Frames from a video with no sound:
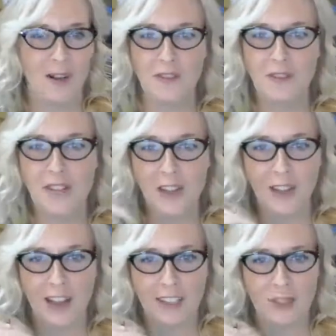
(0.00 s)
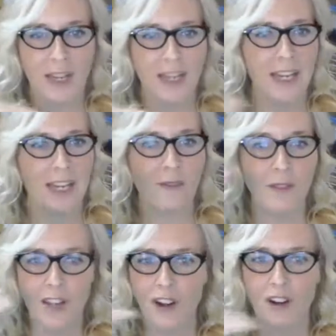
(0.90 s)
free online training, and
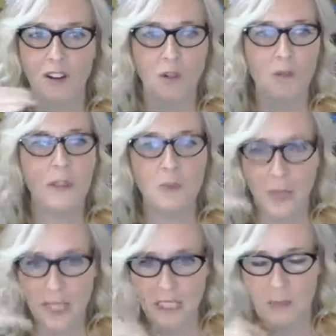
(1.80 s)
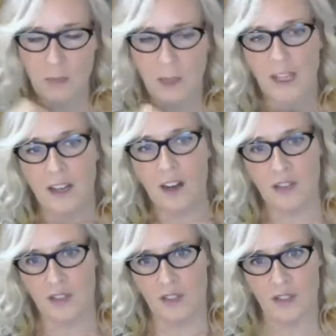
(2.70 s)
we are almost weekly being
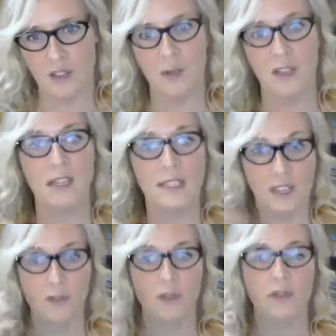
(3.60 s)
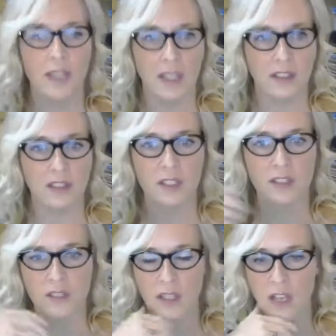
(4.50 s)
asked to do different things to
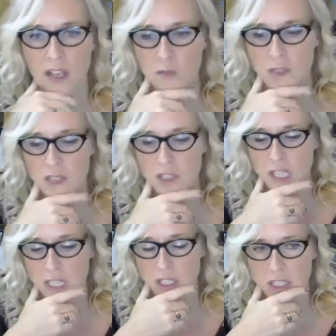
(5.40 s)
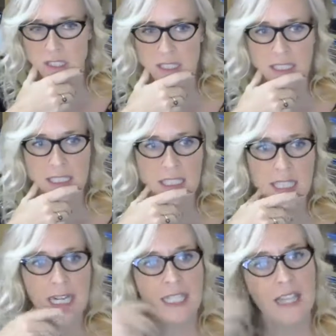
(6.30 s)
learn with the changes.
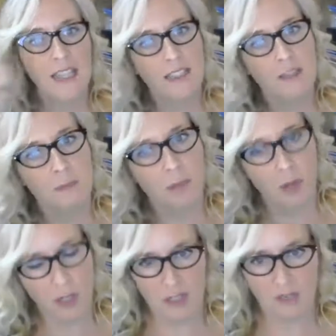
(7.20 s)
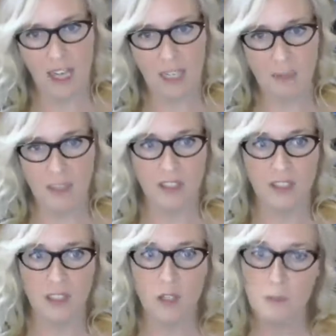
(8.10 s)
And then there's product development,
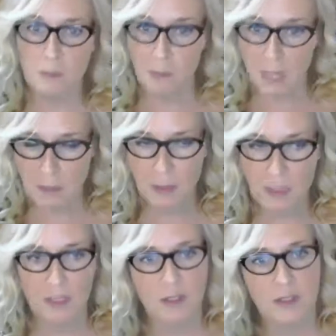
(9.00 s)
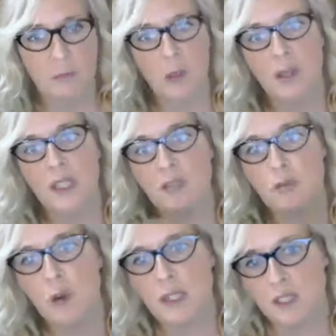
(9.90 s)
and those people and those employees
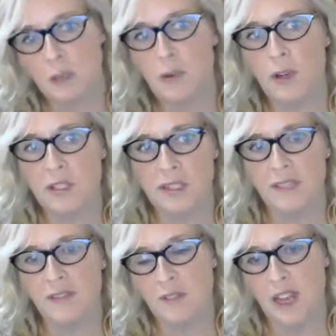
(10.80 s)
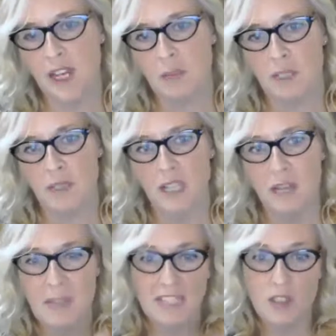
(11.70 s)
roll into product development.
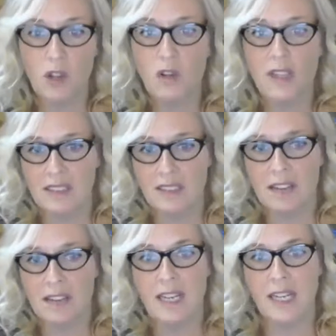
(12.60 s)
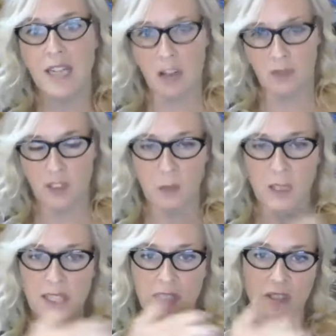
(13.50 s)
That's not necessarily enough. So we
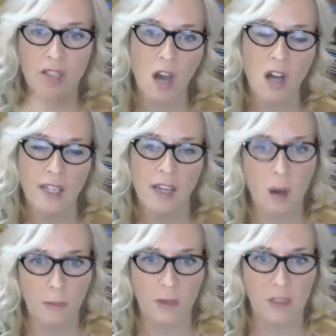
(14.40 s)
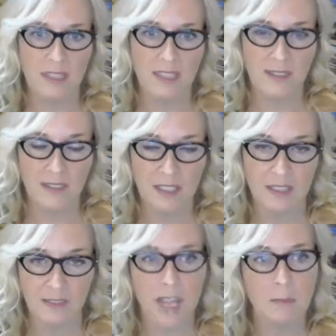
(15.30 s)
need to target our product
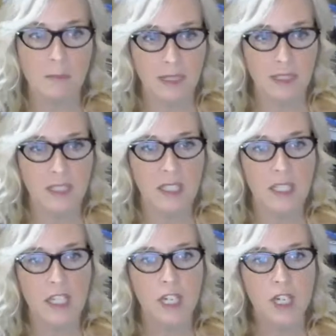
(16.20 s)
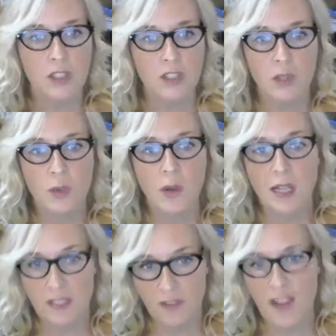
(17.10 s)
development to
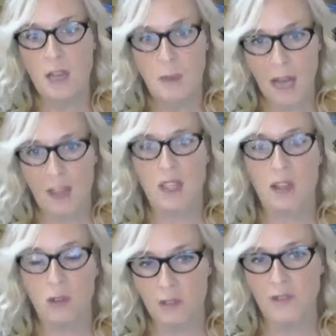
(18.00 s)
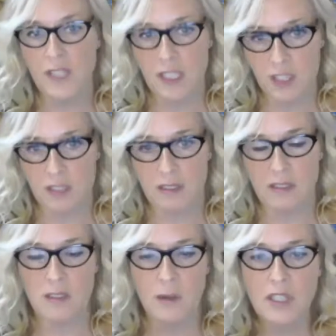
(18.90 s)
develop ethical features,
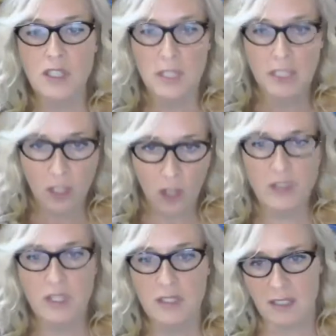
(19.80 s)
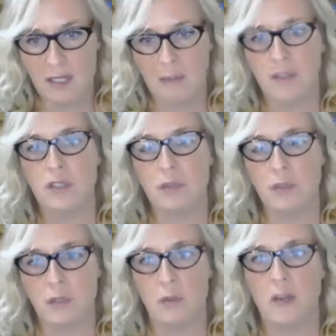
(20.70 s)
to actually consciously ensure
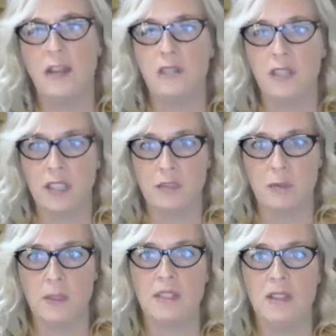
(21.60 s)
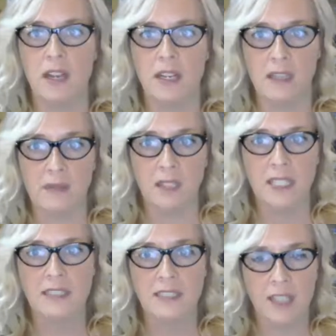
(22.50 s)
that whatever it is we're designing and
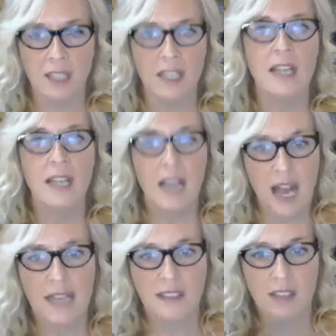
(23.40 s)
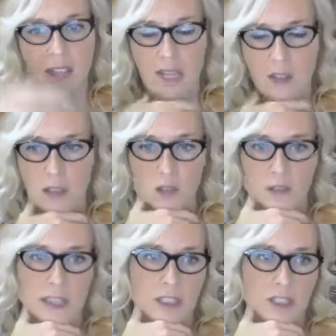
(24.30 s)
releasing has an ethical
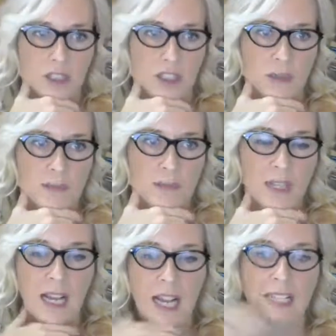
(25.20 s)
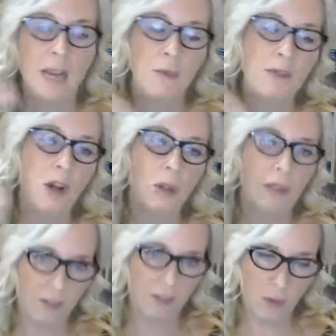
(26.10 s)
nature to it. And then we roll
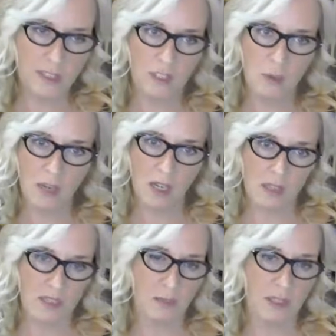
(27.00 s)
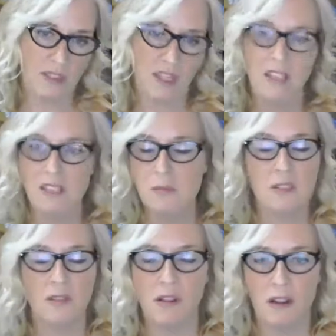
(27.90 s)
that forward into our customers. The
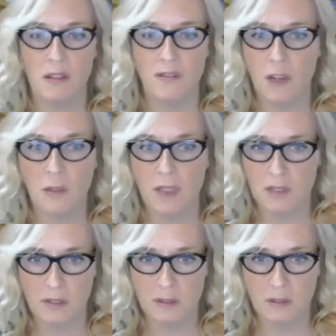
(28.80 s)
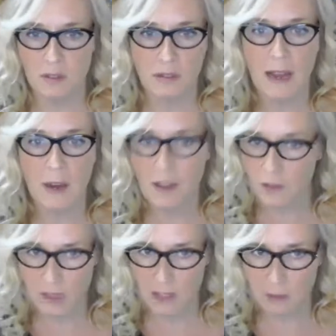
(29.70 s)
customers are our focus throughout
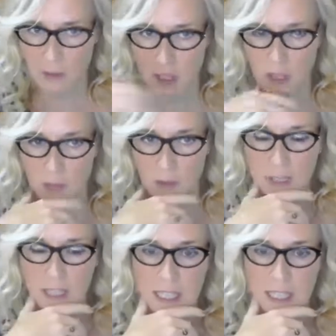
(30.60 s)
everything that we do.